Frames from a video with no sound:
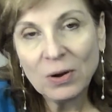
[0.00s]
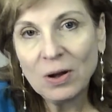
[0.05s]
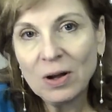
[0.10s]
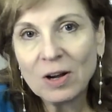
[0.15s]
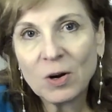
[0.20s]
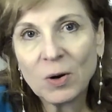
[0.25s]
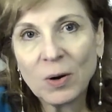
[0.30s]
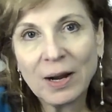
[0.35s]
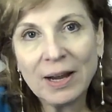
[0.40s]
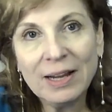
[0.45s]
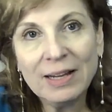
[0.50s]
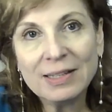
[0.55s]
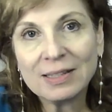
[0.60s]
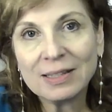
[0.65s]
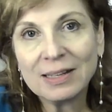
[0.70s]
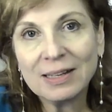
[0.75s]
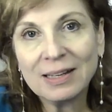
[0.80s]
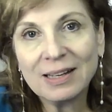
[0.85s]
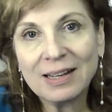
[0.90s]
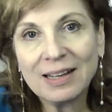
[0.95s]
they're all
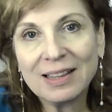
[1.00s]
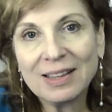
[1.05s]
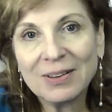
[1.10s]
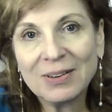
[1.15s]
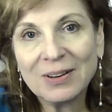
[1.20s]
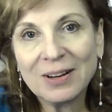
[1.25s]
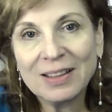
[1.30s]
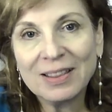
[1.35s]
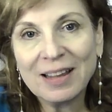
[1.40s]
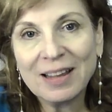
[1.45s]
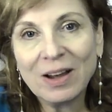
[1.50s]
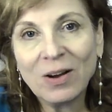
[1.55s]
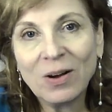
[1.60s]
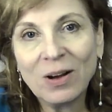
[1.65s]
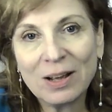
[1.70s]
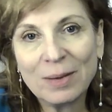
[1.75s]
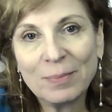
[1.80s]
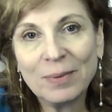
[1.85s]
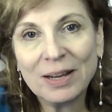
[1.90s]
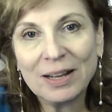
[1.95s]
crazy. They
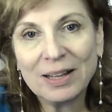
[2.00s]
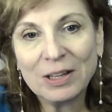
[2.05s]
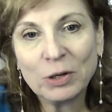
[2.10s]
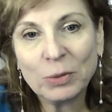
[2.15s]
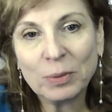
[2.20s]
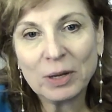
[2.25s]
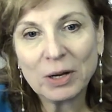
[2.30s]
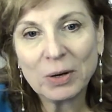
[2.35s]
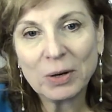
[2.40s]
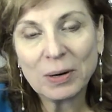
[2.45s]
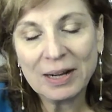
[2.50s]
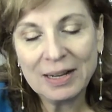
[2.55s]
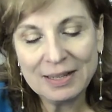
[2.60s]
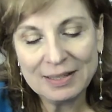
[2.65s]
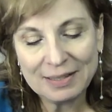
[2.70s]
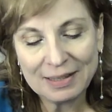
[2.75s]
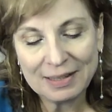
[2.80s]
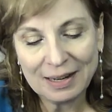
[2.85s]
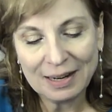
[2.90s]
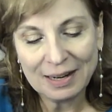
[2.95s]
all can be a little bit
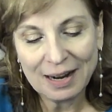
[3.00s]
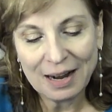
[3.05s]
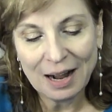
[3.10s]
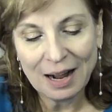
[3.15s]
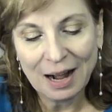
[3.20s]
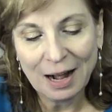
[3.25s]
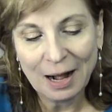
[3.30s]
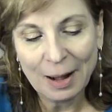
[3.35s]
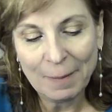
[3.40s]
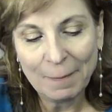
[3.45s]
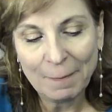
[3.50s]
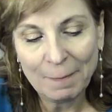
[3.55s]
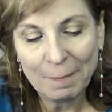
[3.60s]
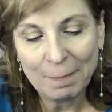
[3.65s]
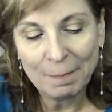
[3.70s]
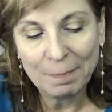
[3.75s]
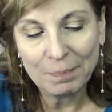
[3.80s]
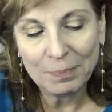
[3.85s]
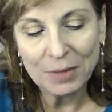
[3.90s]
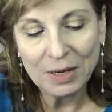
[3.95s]
crazy.
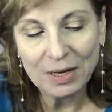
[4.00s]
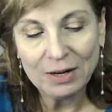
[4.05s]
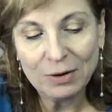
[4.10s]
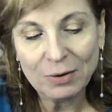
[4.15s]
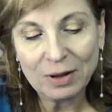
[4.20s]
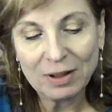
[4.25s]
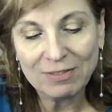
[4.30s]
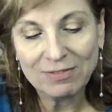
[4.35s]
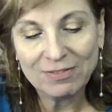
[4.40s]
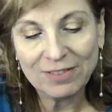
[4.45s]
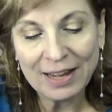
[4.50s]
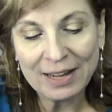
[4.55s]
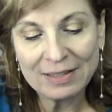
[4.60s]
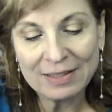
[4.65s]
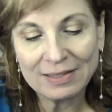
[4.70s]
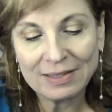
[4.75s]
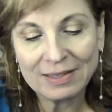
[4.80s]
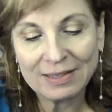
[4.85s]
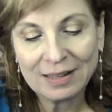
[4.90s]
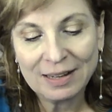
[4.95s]

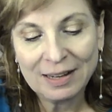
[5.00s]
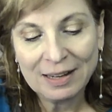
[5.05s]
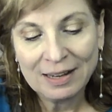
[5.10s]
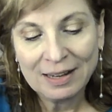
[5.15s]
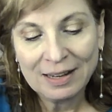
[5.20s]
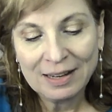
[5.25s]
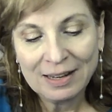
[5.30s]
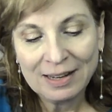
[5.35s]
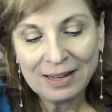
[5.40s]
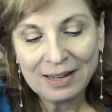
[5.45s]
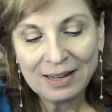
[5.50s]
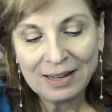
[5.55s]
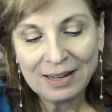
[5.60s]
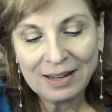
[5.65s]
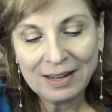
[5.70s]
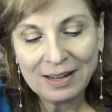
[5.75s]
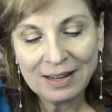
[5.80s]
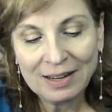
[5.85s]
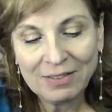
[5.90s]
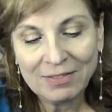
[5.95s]
Effects
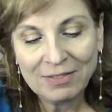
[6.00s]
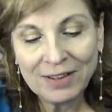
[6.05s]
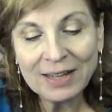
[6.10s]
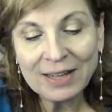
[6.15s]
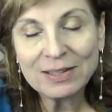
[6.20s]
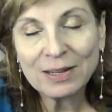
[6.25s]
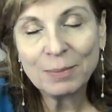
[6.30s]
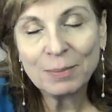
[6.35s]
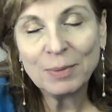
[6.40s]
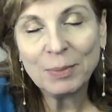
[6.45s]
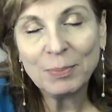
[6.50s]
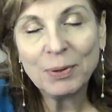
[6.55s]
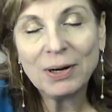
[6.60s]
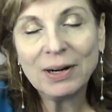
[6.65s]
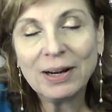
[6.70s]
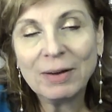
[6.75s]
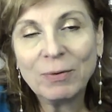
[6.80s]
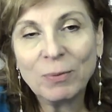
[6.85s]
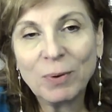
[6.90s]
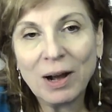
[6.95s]
can be
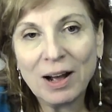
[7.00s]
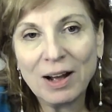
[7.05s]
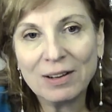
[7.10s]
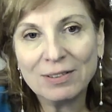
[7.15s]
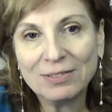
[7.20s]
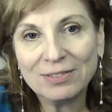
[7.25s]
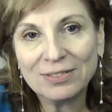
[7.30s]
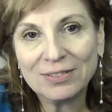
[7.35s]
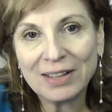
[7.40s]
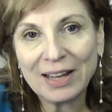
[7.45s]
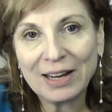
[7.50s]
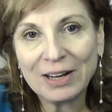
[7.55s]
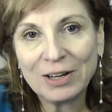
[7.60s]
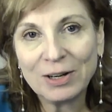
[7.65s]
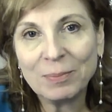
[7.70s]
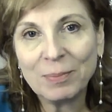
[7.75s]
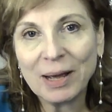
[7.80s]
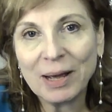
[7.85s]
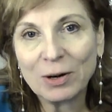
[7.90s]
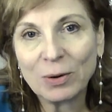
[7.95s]
pretty rough,
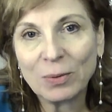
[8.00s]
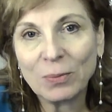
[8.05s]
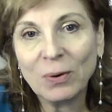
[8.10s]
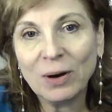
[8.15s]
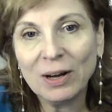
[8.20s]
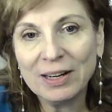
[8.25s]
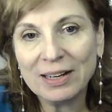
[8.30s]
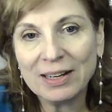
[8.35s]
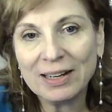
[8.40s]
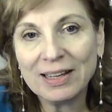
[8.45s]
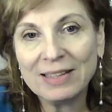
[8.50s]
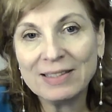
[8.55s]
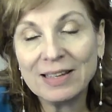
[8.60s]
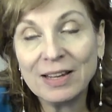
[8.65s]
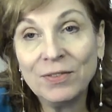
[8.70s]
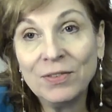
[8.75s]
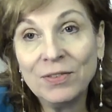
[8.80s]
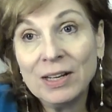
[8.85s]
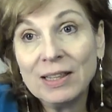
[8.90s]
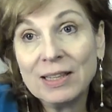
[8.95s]
like no matter what it
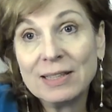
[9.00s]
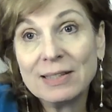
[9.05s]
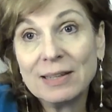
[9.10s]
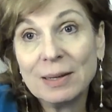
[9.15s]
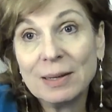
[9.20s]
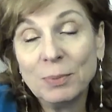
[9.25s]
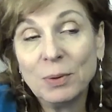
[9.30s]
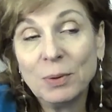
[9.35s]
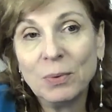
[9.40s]
is, even in the